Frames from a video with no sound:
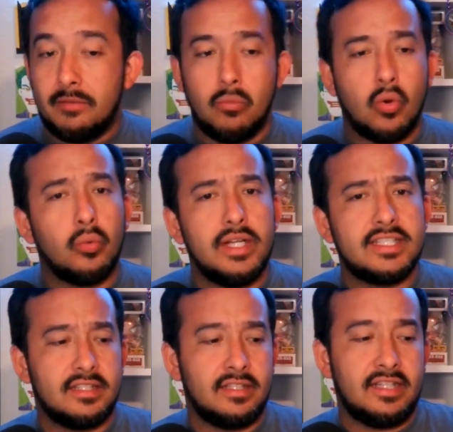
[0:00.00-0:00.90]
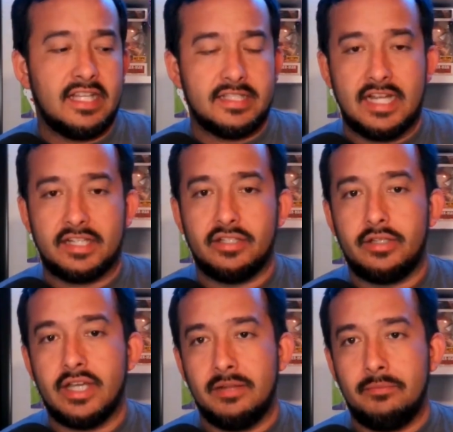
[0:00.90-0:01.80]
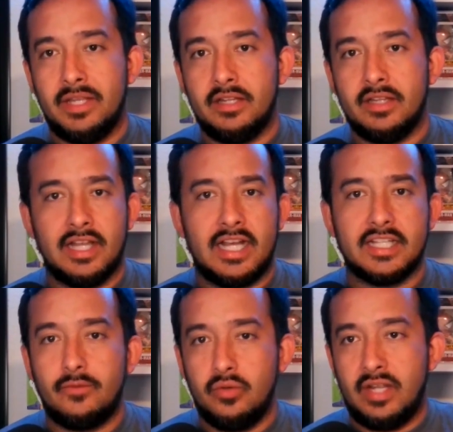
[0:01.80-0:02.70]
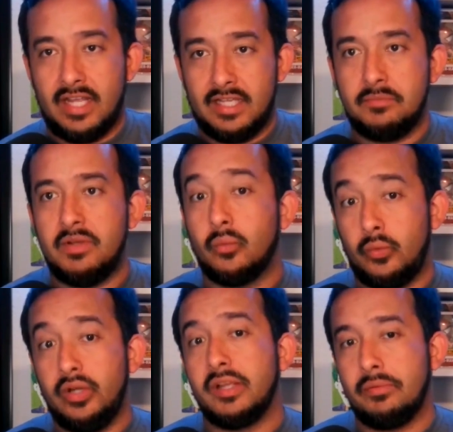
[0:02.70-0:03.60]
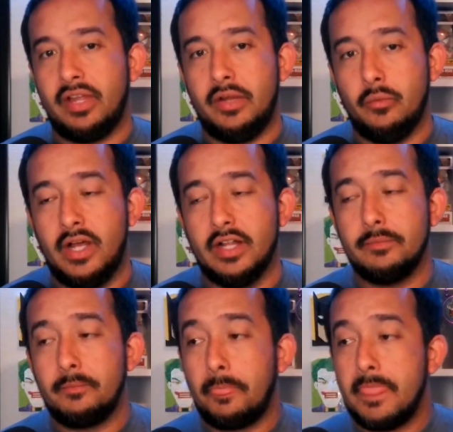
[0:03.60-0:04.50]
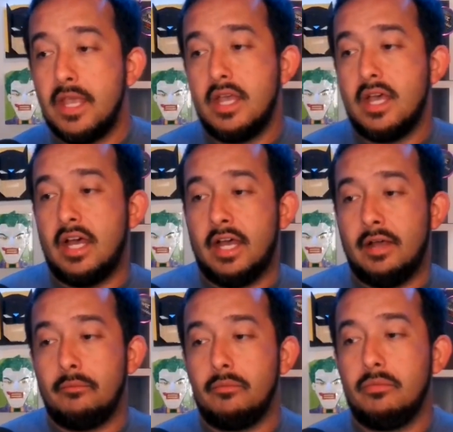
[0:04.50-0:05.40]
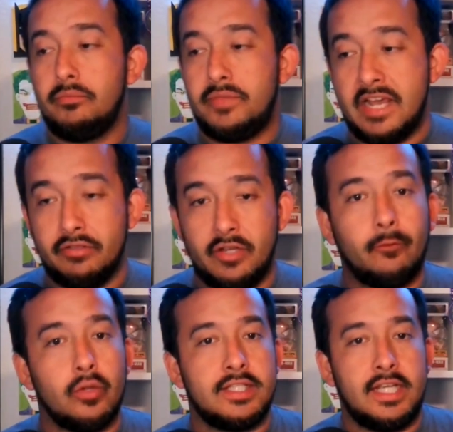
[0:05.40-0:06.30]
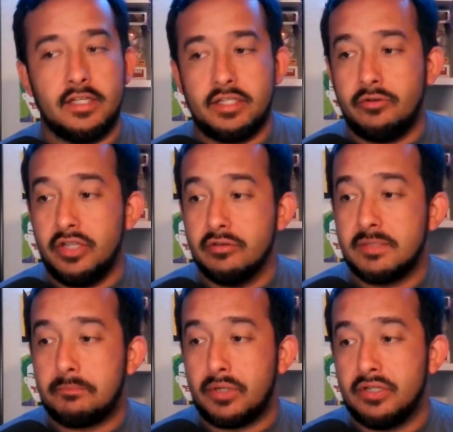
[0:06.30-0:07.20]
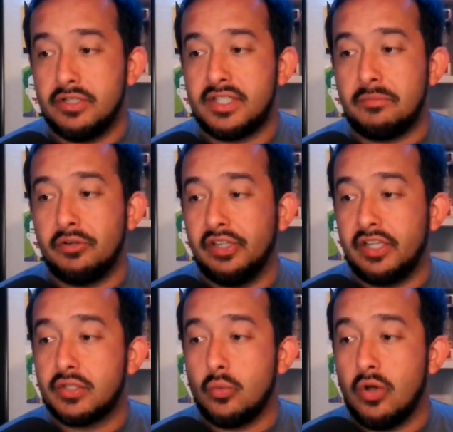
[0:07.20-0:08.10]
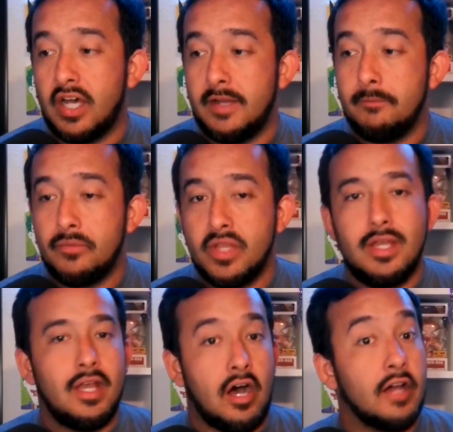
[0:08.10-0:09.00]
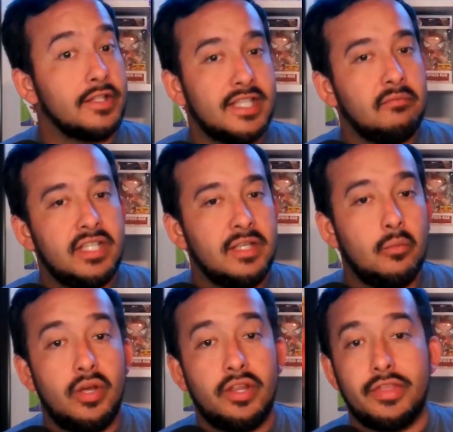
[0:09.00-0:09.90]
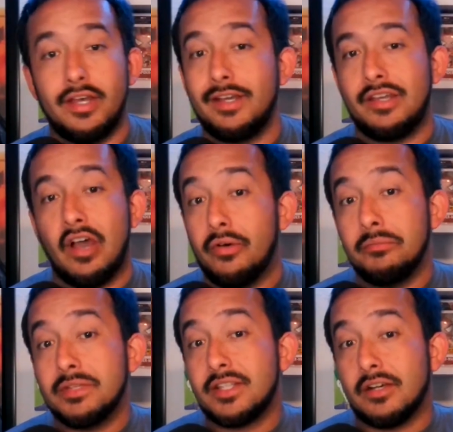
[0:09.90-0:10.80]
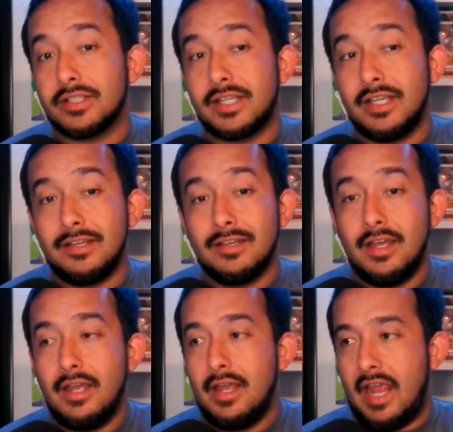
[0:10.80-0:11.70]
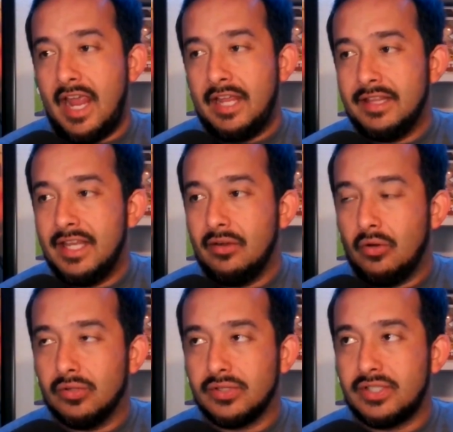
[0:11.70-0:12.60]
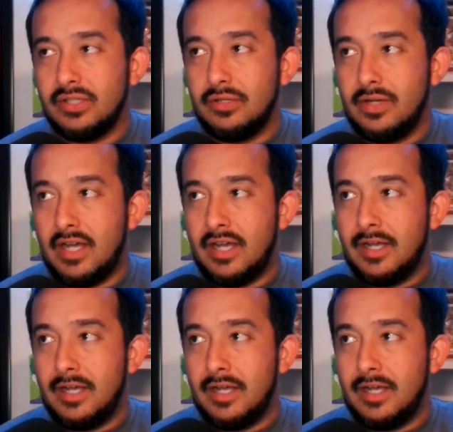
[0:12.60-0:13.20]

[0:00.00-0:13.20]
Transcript: more recently that's actually kind of been in the last few days, been really playing well down there for the San Antonio Spurs Summer League squad on the same team with Yawen Masalski, and then also